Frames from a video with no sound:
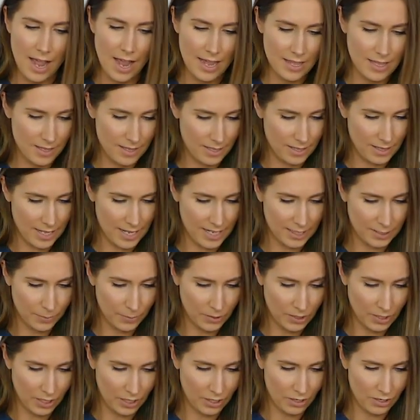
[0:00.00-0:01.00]
And then the last
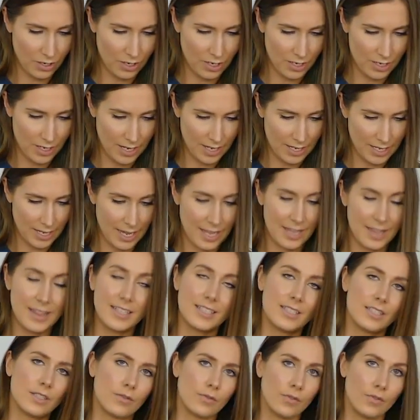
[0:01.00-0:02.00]
brush I got, again,
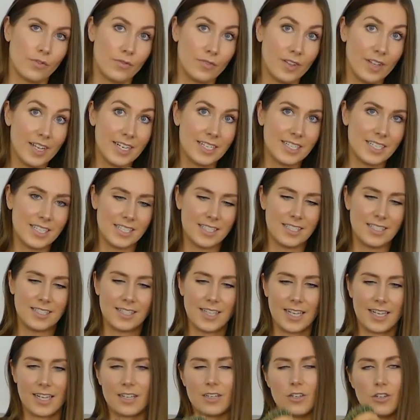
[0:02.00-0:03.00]
this is for Fletch. This is
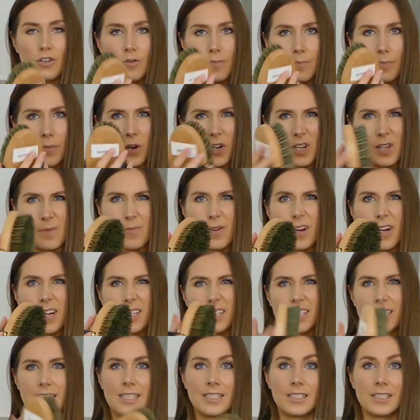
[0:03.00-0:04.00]
like a new body
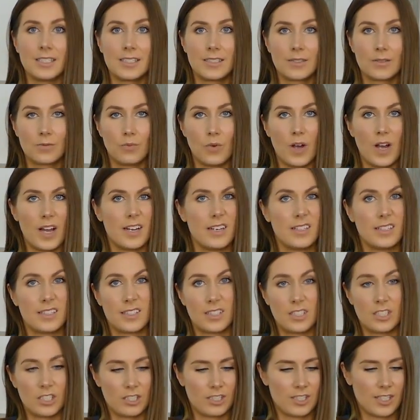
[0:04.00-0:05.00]
brush. His one
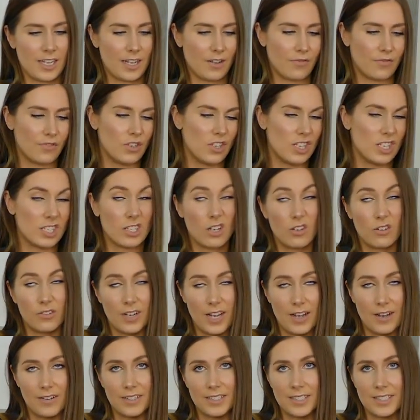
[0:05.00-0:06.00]
is just like a few years old
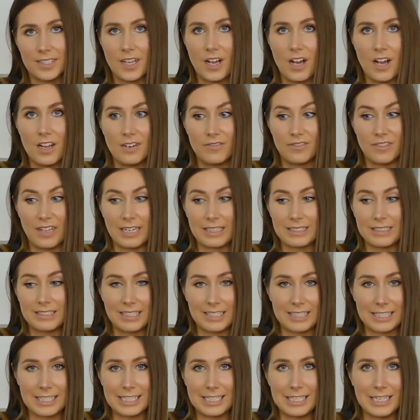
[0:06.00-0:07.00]
now. It's kind of like
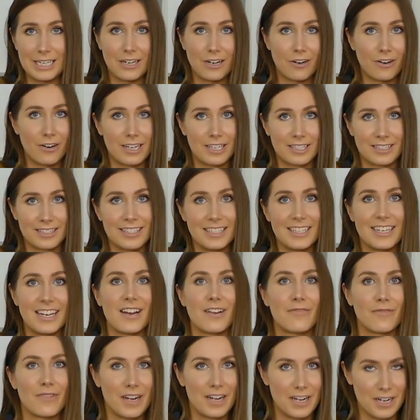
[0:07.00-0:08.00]
dusted and crusted
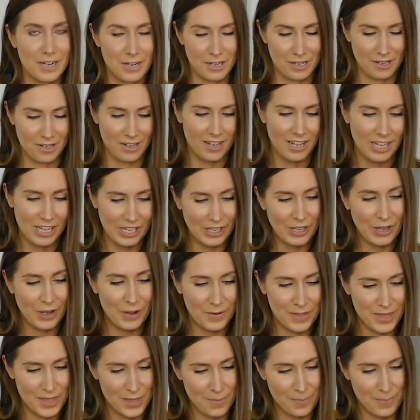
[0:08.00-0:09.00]
and ready to
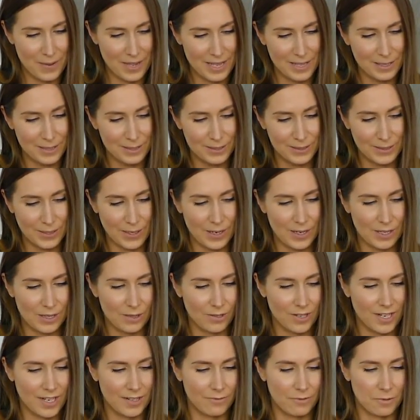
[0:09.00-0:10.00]
go in the bin. So I
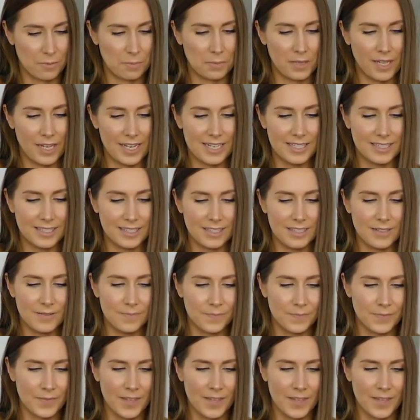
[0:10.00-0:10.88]
thought I'd replace it.